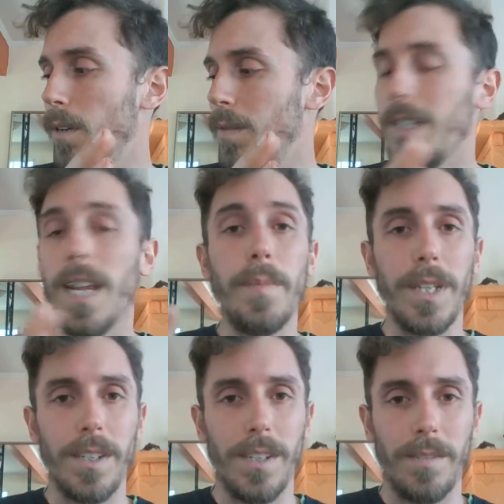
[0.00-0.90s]

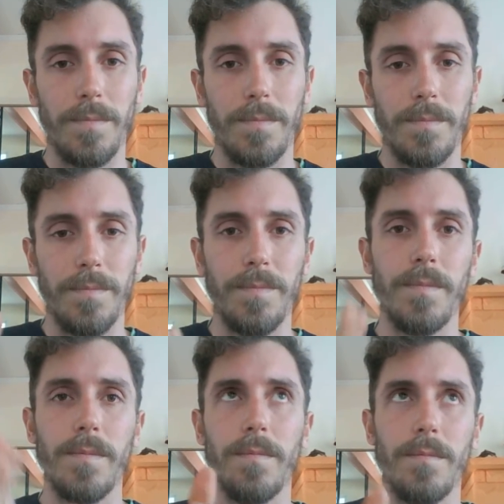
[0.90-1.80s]
stamens,
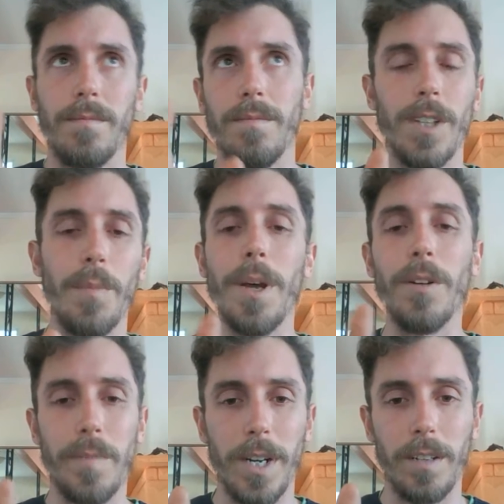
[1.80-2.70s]
the male
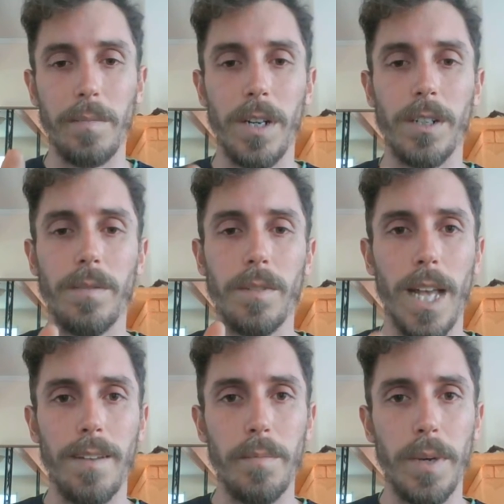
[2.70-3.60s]
reproductive parts, for
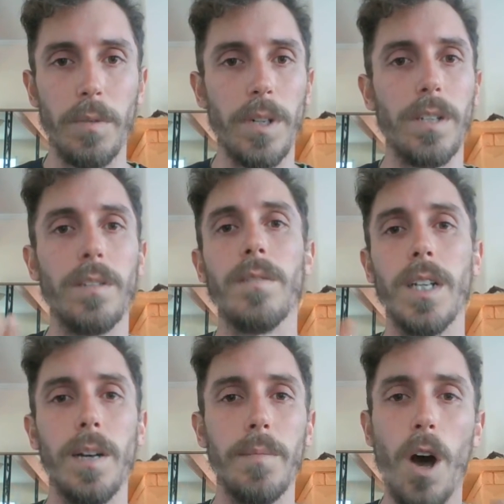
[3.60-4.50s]
lack of a better word,
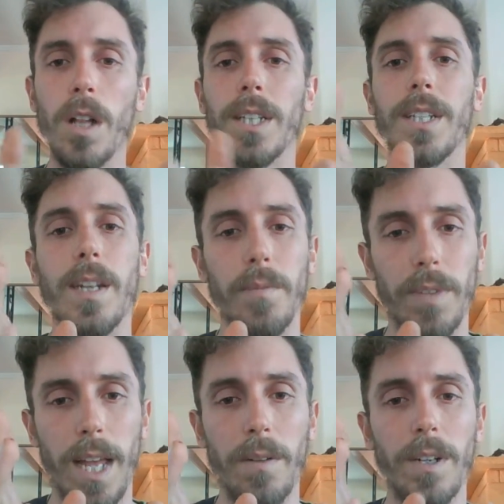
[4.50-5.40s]
all on the same
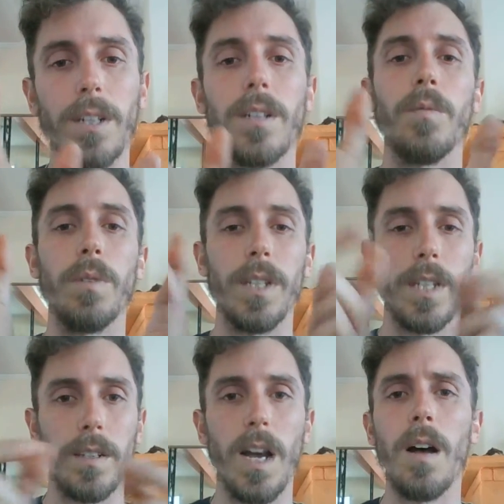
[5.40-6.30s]
flower with
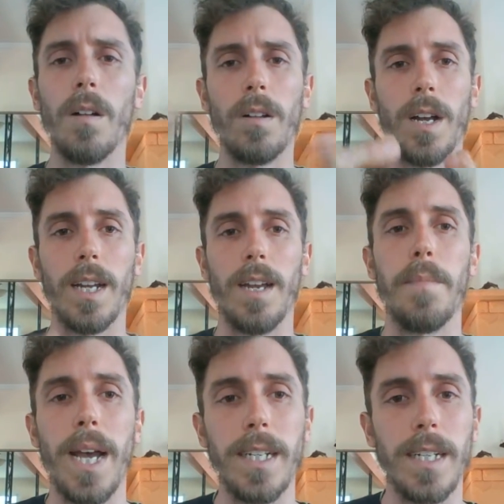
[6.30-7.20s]
it all kind of
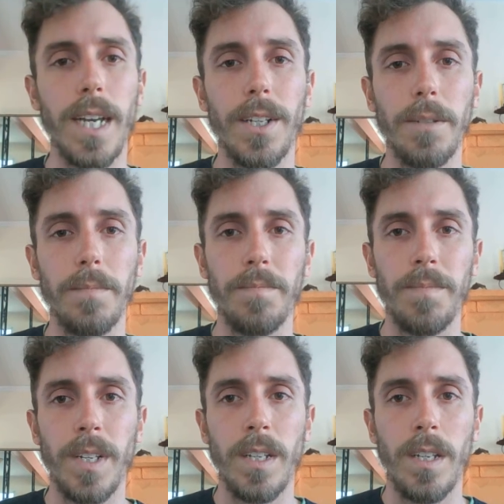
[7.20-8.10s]
combined together.
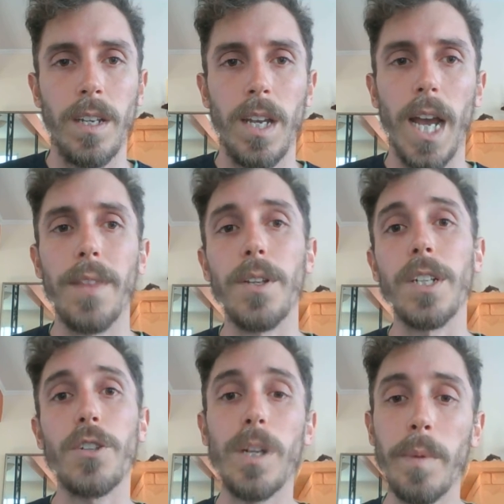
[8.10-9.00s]
And the
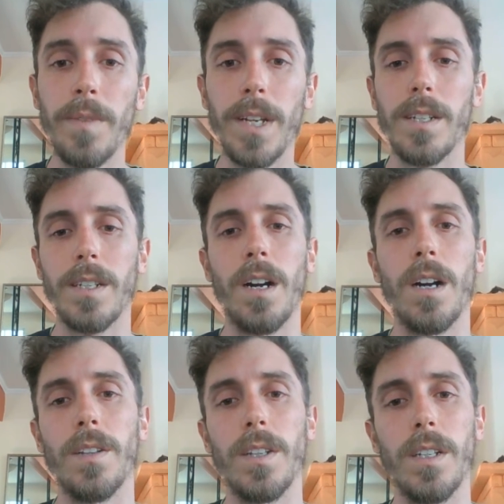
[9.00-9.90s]
extreme of this
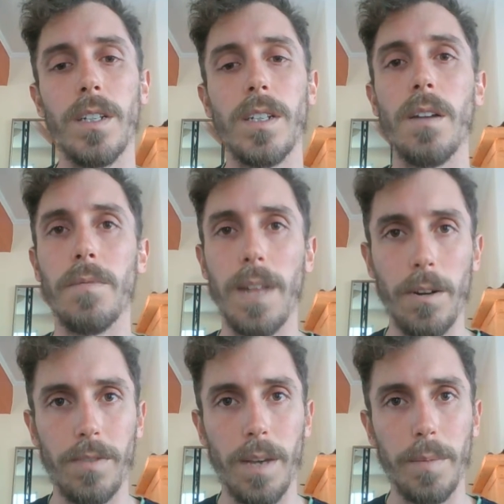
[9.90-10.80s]
are the
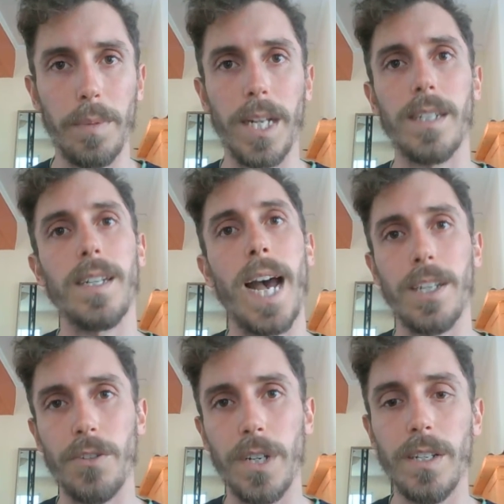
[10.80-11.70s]
sunflower family plants,
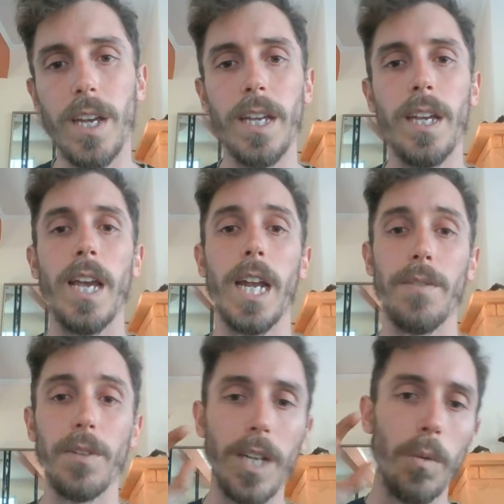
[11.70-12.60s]
Asteraceae. And if
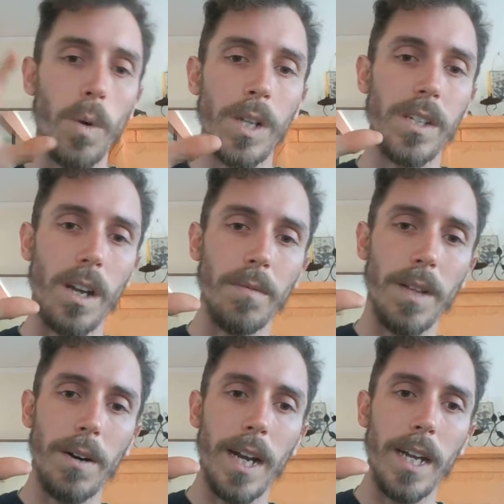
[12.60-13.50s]
you're looking at one
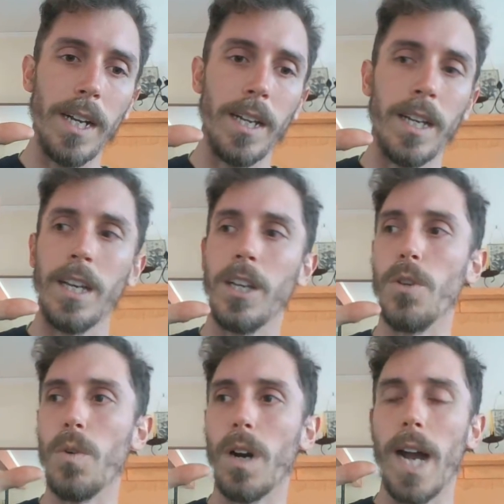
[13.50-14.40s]
sunflower head,
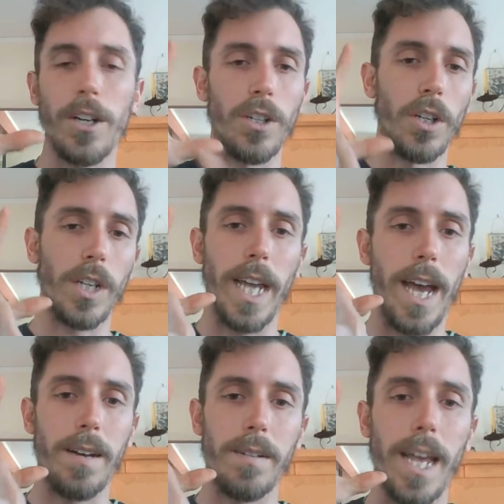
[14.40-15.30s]
you are actually looking
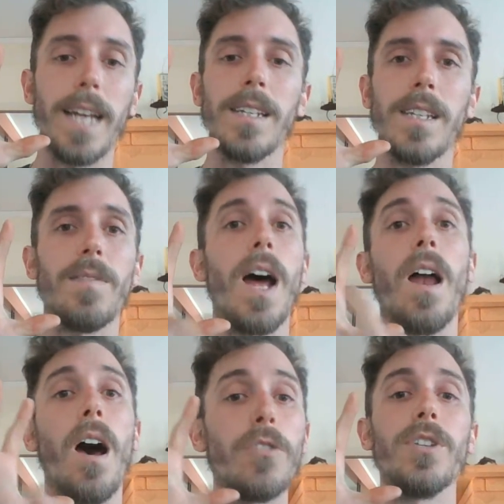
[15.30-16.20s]
at tens, if not
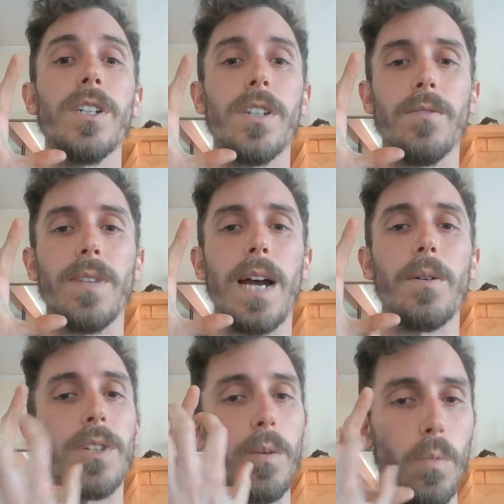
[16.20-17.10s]
hundreds, of
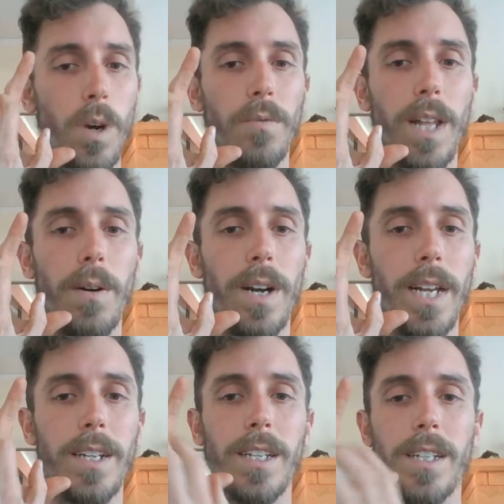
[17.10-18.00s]
flowers on one flower
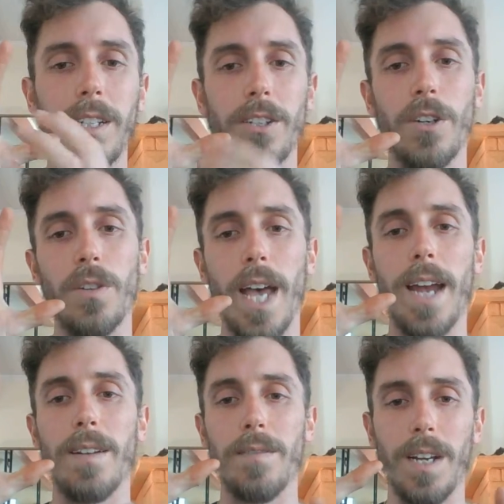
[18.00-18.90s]
head. So
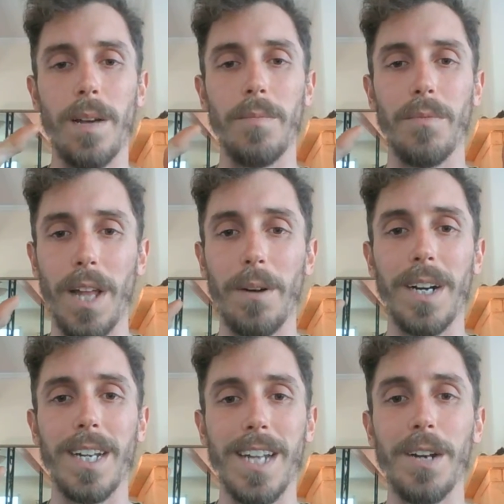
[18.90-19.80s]
that flower
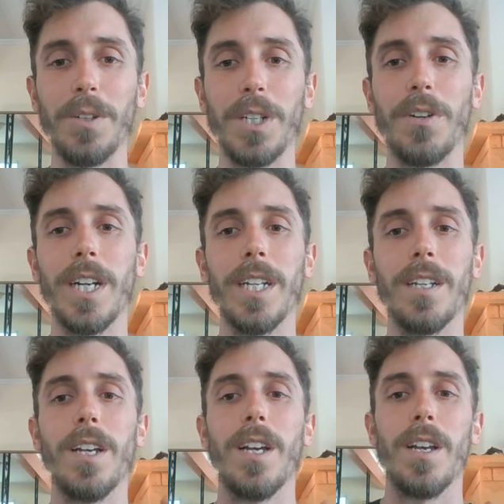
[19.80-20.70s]
has not only
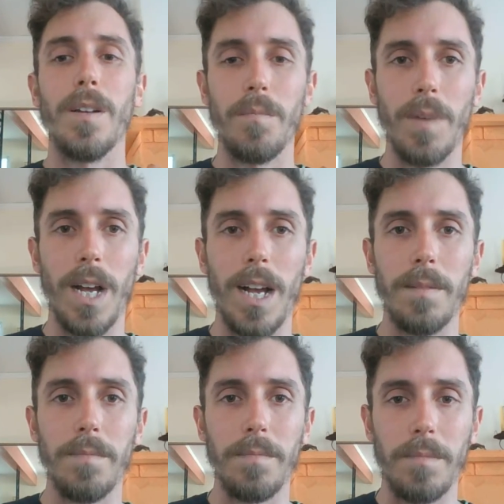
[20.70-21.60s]
created
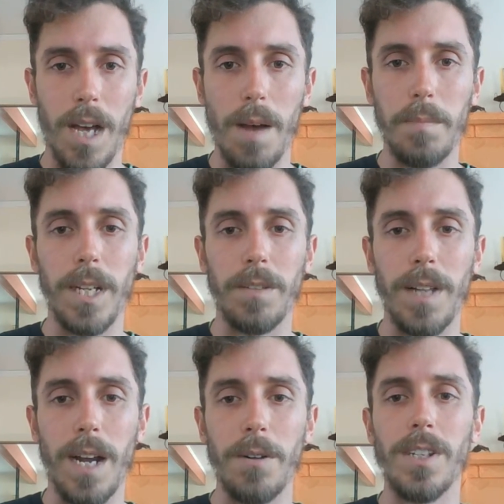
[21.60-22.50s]
complex
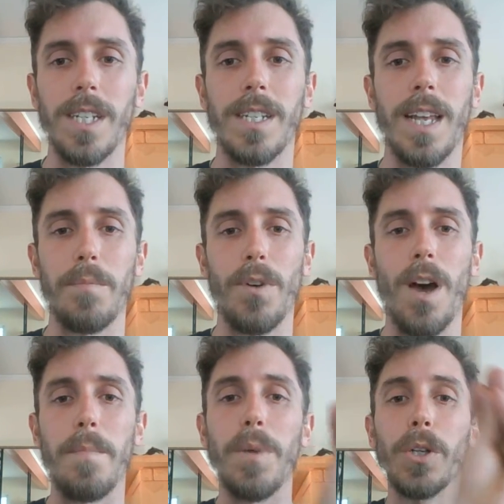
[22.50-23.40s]
flowers, it's then
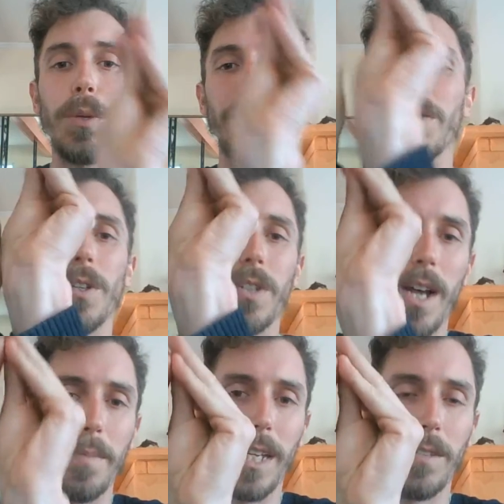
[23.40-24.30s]
brought multiple of those
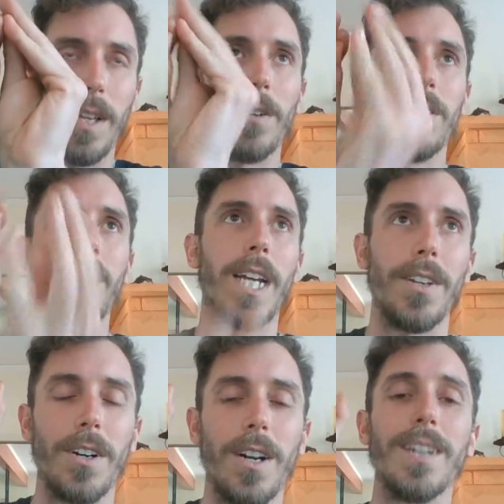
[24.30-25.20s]
complex flowers
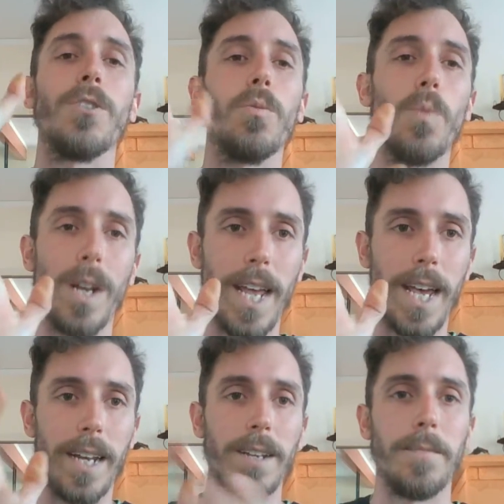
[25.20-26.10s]
together onto one
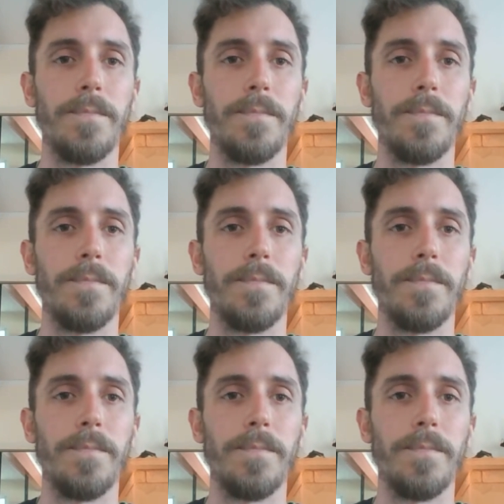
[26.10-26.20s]
head.